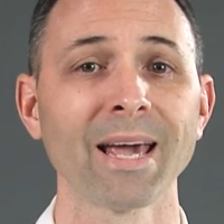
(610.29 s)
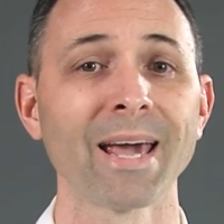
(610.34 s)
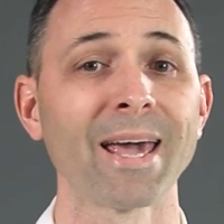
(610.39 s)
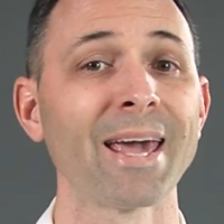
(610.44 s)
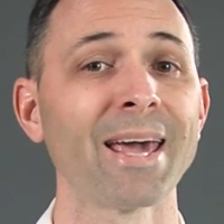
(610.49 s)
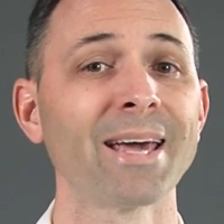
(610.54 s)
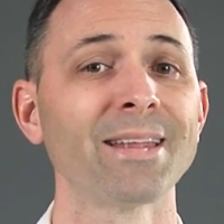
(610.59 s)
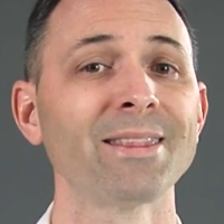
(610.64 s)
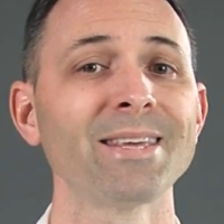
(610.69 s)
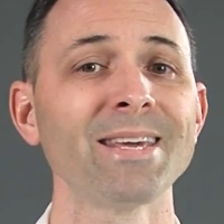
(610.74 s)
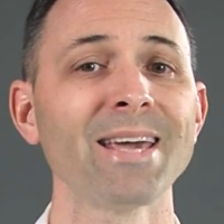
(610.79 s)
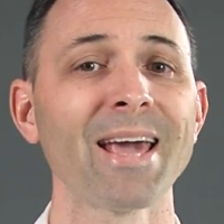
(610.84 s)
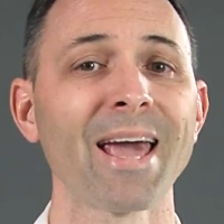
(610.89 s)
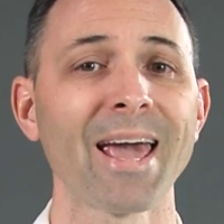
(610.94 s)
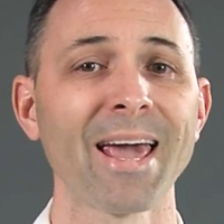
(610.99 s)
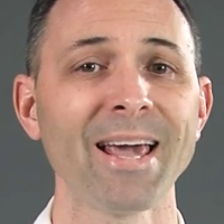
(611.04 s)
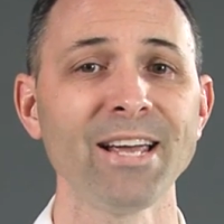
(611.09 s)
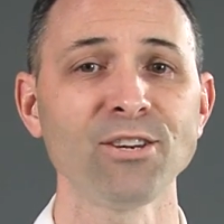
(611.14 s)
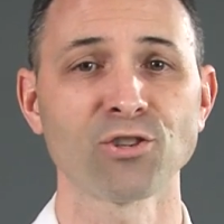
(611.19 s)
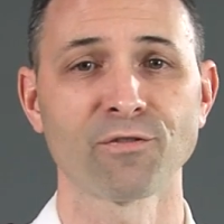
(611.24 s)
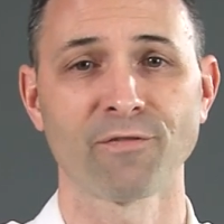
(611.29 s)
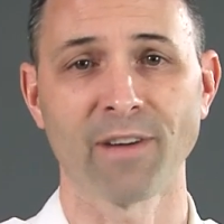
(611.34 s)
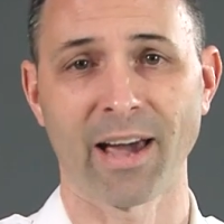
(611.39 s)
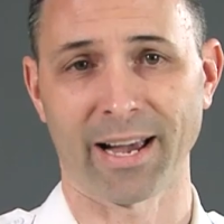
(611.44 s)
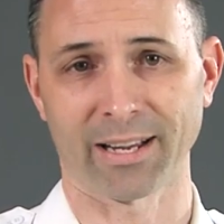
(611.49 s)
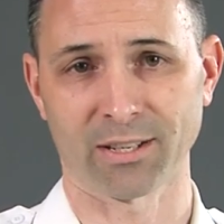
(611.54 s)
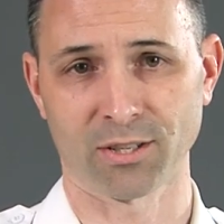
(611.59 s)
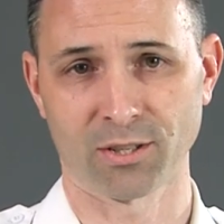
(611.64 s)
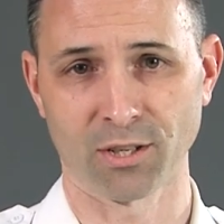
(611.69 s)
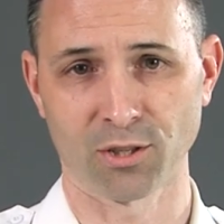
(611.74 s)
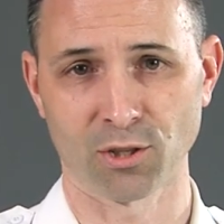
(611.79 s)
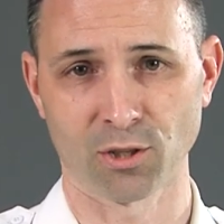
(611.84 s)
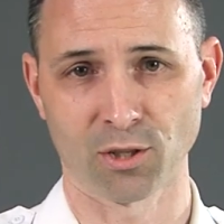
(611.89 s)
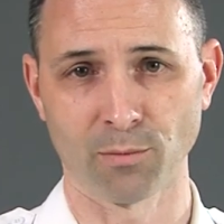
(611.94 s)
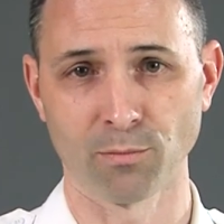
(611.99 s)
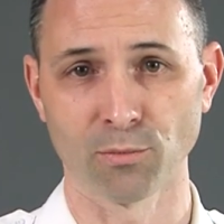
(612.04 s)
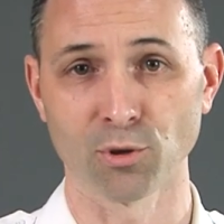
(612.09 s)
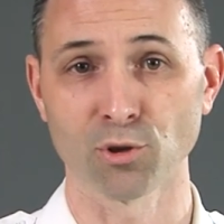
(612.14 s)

and the HVAC system